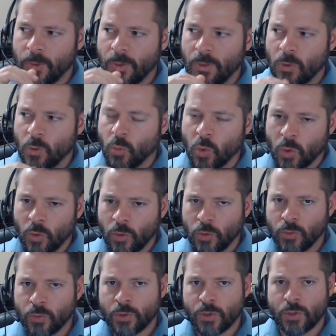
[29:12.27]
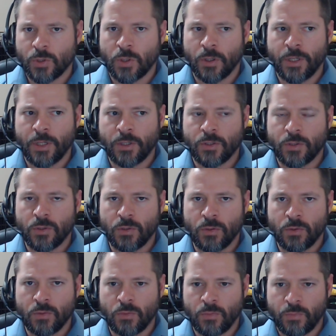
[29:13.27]
the world was starting
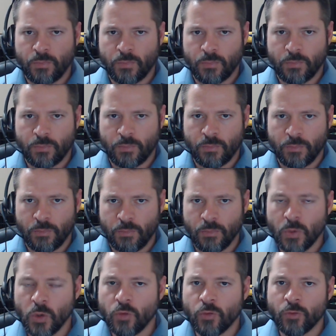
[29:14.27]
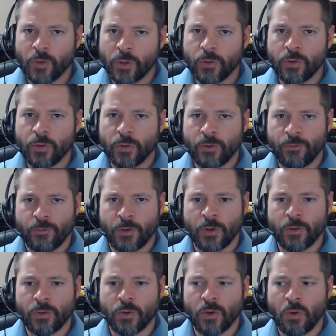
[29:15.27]
to move further and
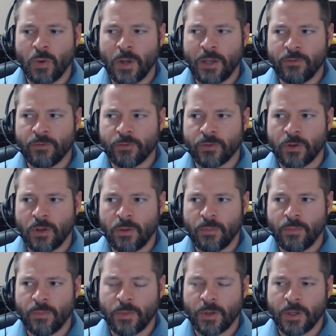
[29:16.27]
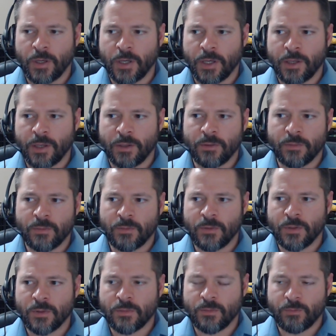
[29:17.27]
further away from
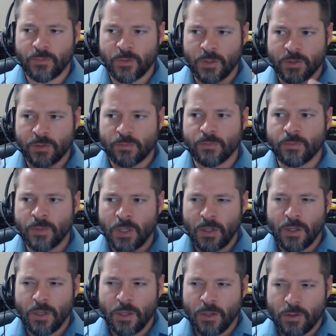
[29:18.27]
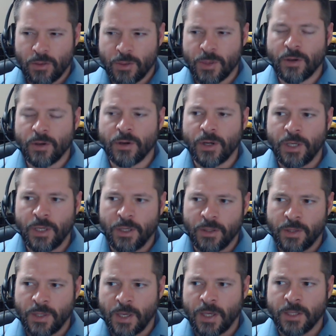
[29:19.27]
this theory
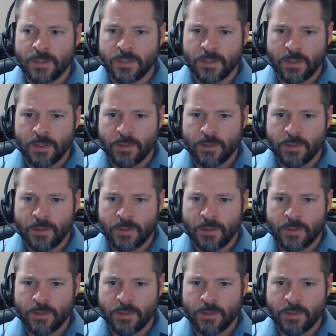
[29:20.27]
that